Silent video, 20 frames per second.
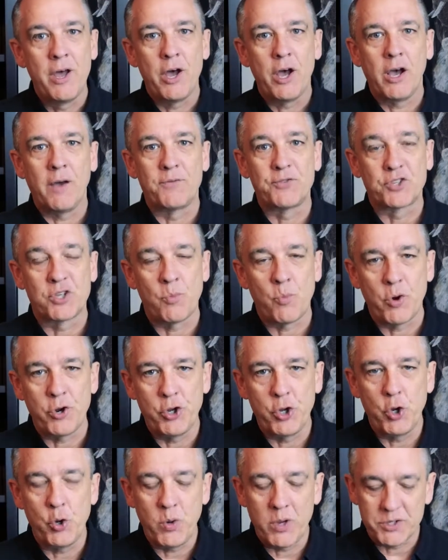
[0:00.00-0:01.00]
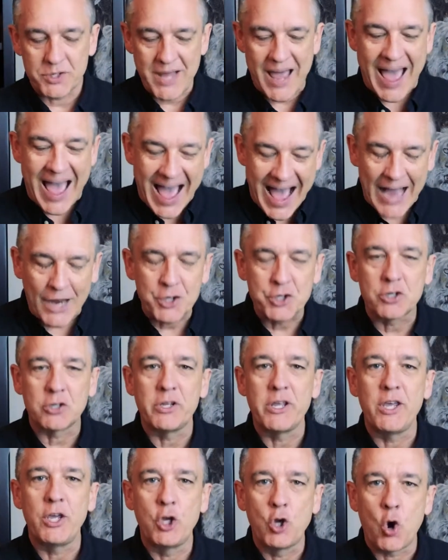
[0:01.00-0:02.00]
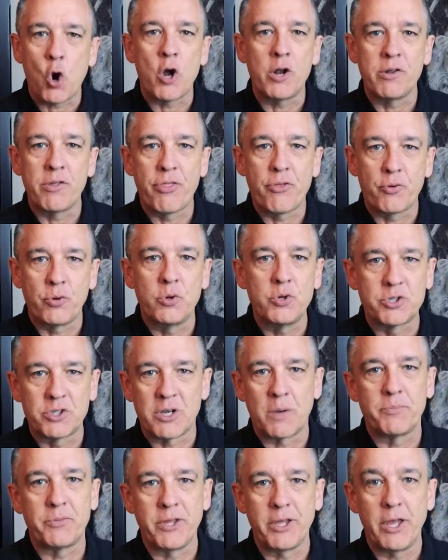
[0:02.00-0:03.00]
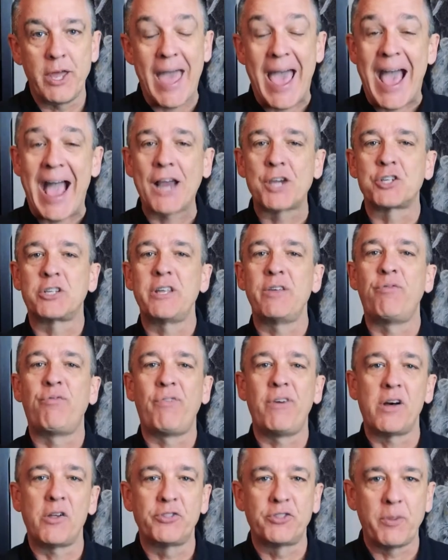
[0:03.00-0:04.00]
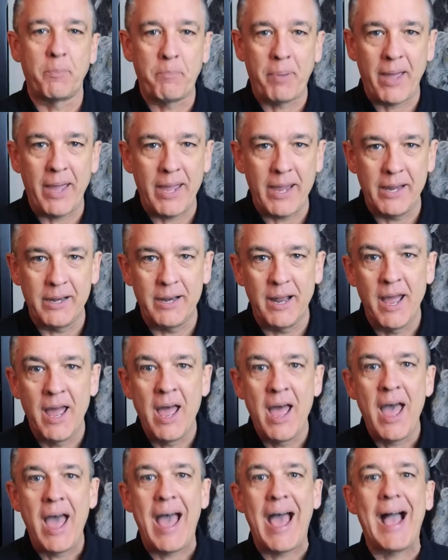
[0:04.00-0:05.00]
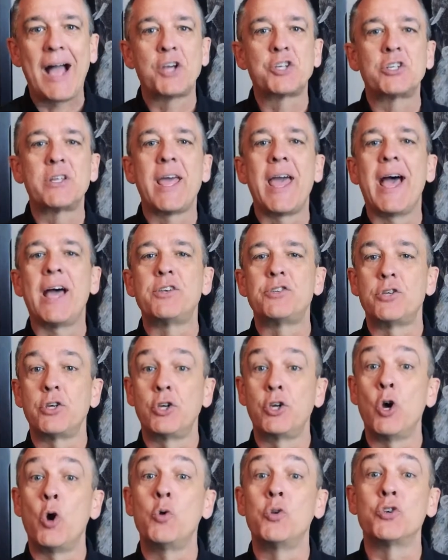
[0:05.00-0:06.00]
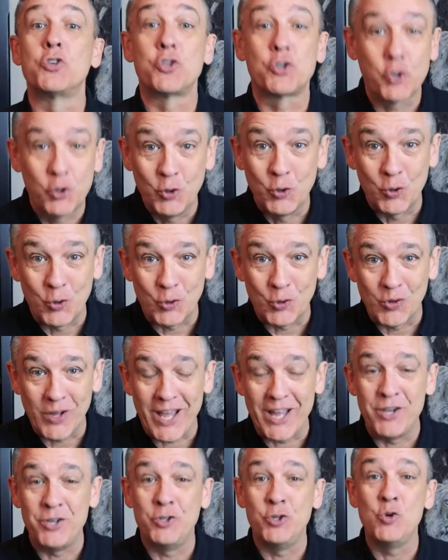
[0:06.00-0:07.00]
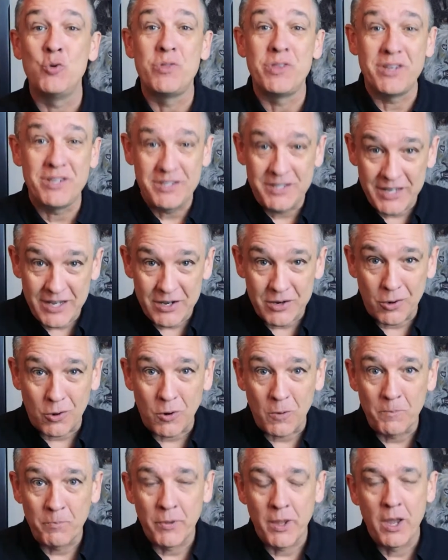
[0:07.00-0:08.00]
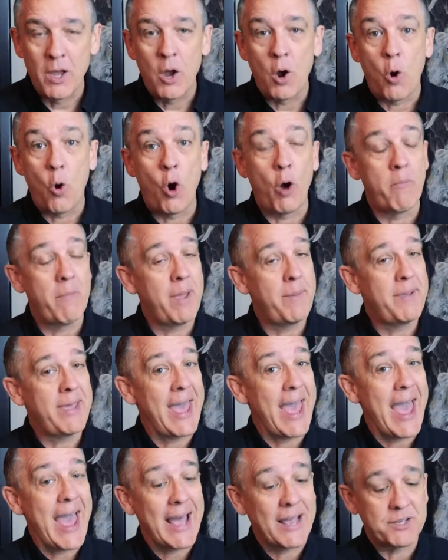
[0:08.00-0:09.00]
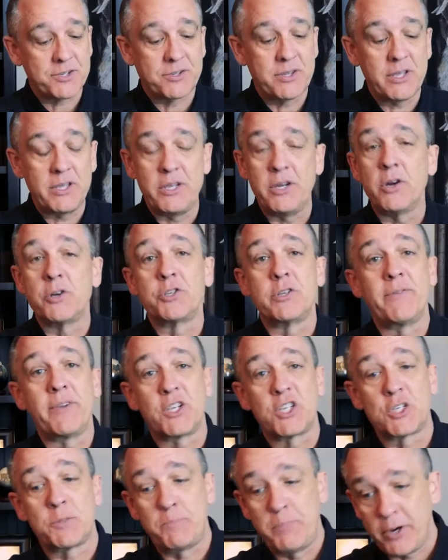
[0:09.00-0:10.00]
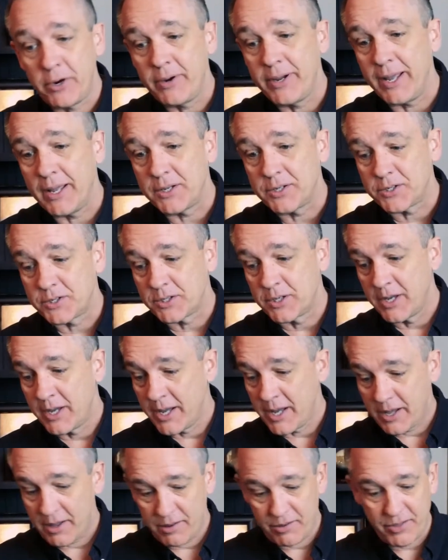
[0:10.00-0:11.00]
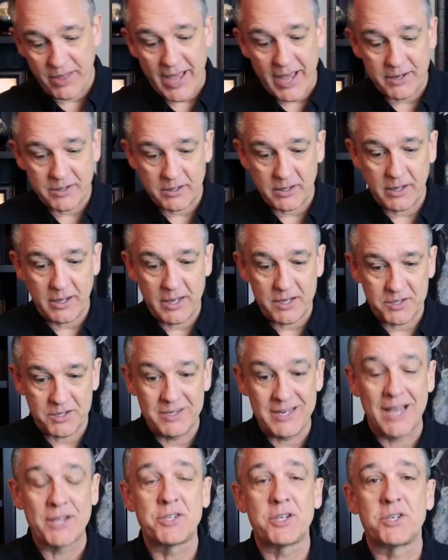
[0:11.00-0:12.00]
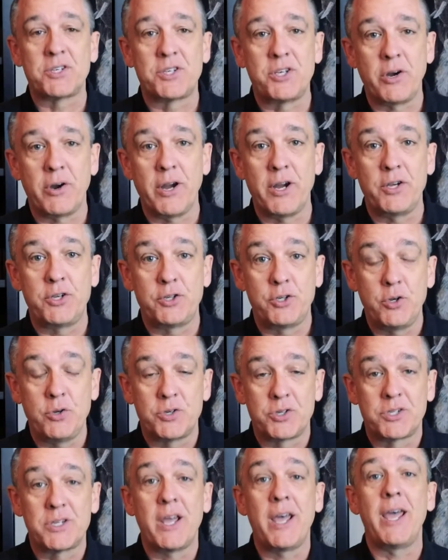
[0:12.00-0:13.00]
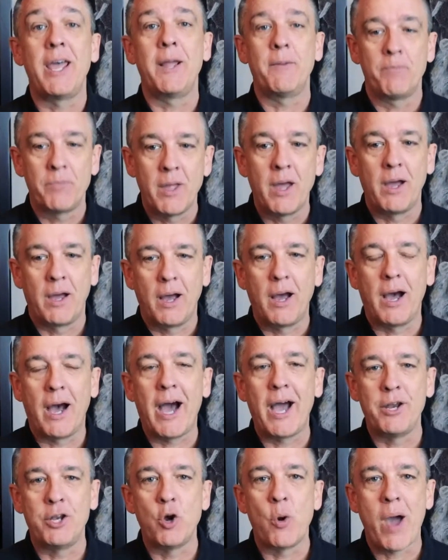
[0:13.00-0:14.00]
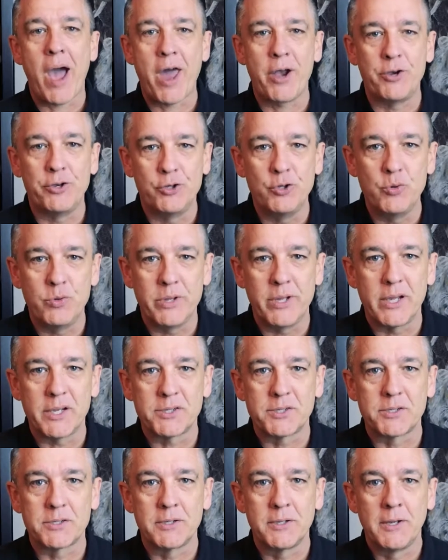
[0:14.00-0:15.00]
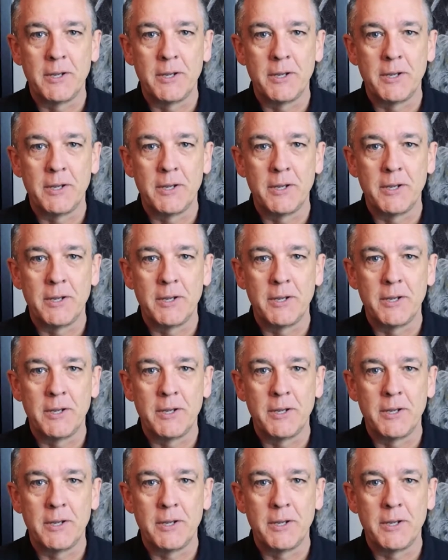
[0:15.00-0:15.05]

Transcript: of someone who has actually gone through something, actually felt the pain, actually had to go to school and do the deal, or maybe has the years of experience that is necessary to say, I know how to do this.